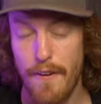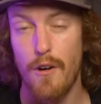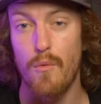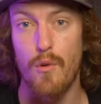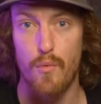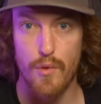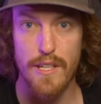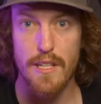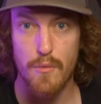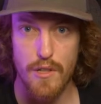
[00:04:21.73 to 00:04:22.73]
felt were
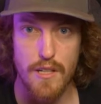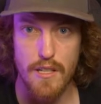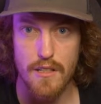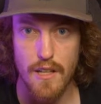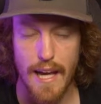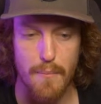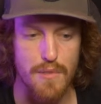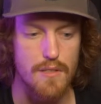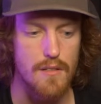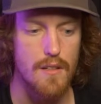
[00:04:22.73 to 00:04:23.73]
really, really good
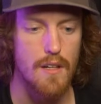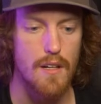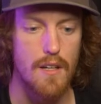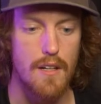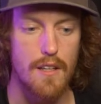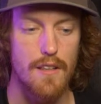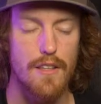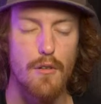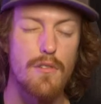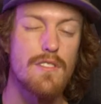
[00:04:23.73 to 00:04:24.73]
laps.
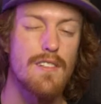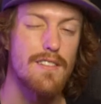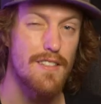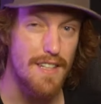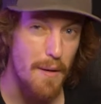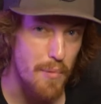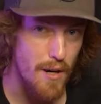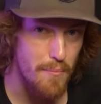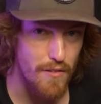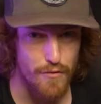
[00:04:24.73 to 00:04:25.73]
There was a step
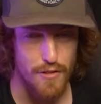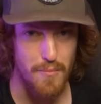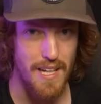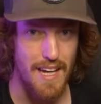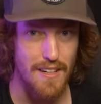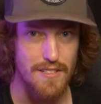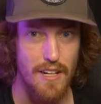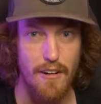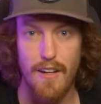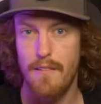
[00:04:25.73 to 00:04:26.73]
up before the mechanics
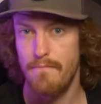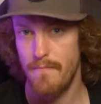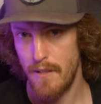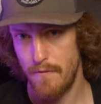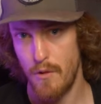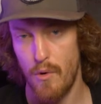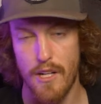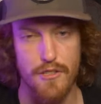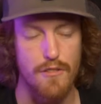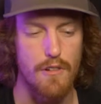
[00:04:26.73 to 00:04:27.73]
area. If you
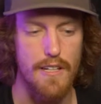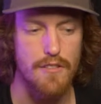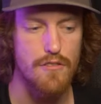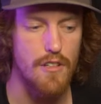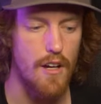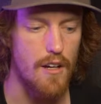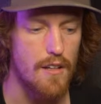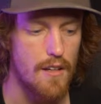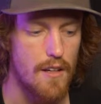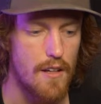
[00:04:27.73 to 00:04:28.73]
watched the race, you saw
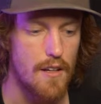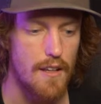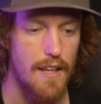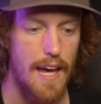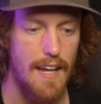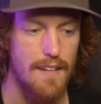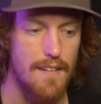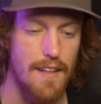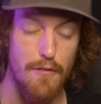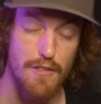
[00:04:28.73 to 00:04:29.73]
that
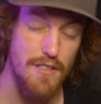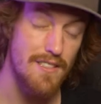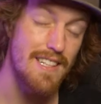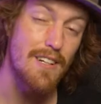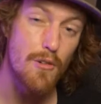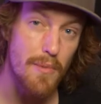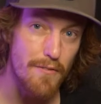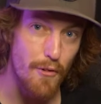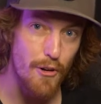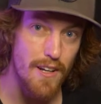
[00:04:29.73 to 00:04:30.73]
there was a single
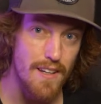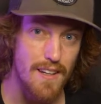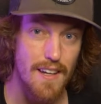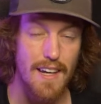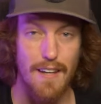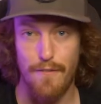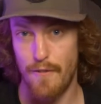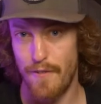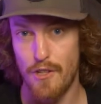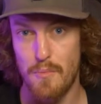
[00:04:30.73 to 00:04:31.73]
before it. And
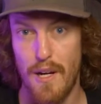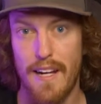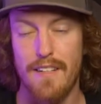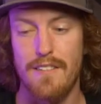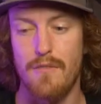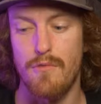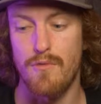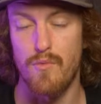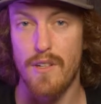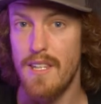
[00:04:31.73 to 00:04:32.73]
for first practice, it
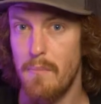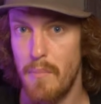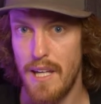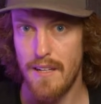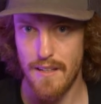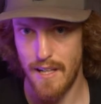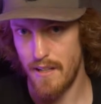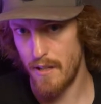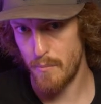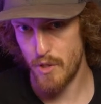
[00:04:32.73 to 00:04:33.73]
was really big. They
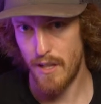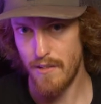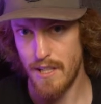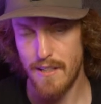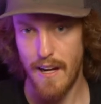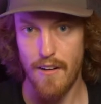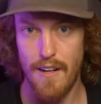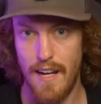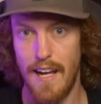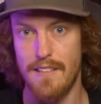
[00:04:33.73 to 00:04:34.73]
ended up shaving it down
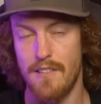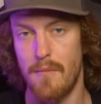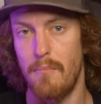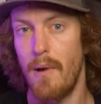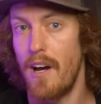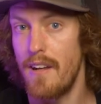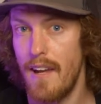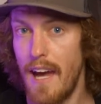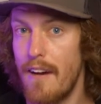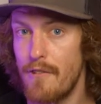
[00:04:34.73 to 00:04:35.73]
and it had some mud
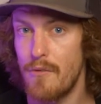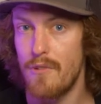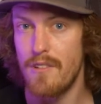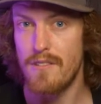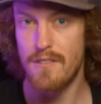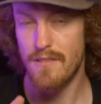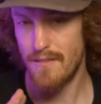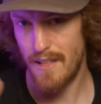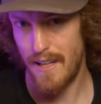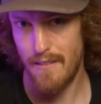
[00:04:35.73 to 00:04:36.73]
afterwards
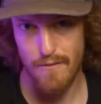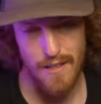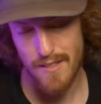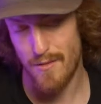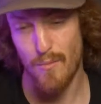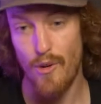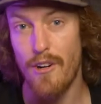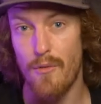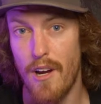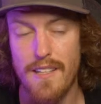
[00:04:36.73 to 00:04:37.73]
and that had some
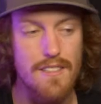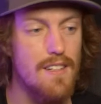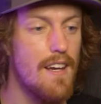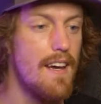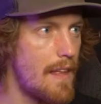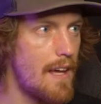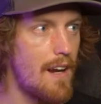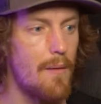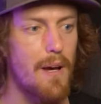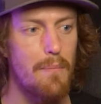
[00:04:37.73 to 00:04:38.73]
weird ruts.
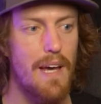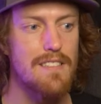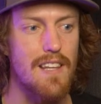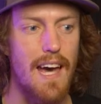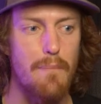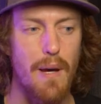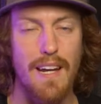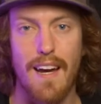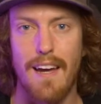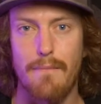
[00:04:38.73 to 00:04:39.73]
And on my best lap,
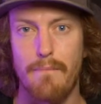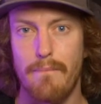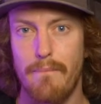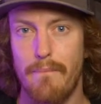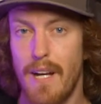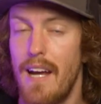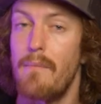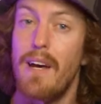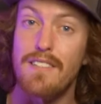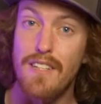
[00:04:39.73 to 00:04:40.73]
I got kind
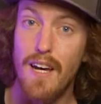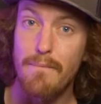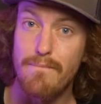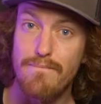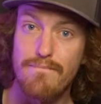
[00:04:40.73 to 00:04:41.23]
of messed up